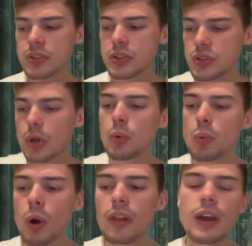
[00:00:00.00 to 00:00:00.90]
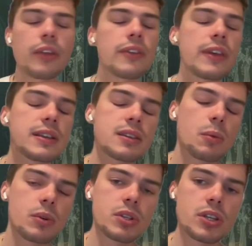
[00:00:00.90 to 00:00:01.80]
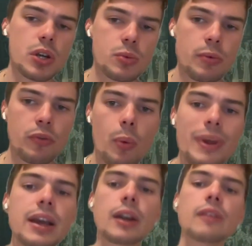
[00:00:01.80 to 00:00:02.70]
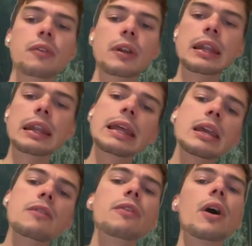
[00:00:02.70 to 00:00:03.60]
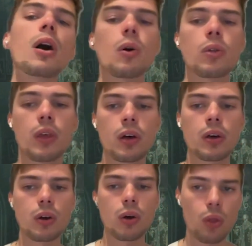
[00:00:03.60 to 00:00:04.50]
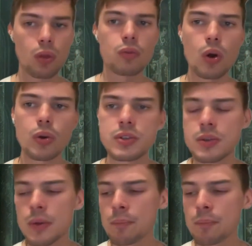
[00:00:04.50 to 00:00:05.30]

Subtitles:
So one of the other things that I wanted to touch on before we kind of leave the hut on the rocks